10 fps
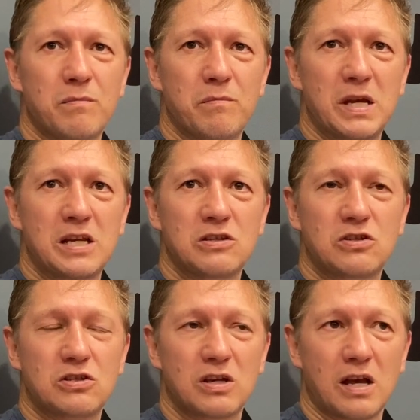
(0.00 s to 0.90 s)

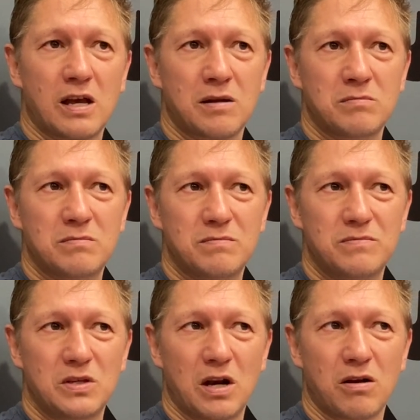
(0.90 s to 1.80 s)
means,
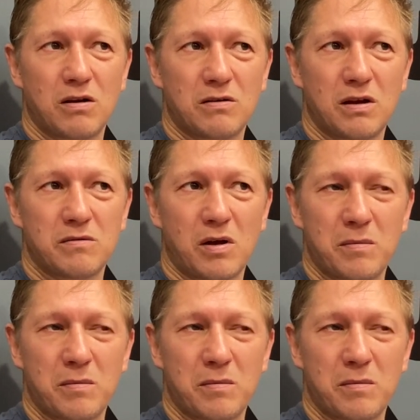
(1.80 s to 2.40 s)
you know,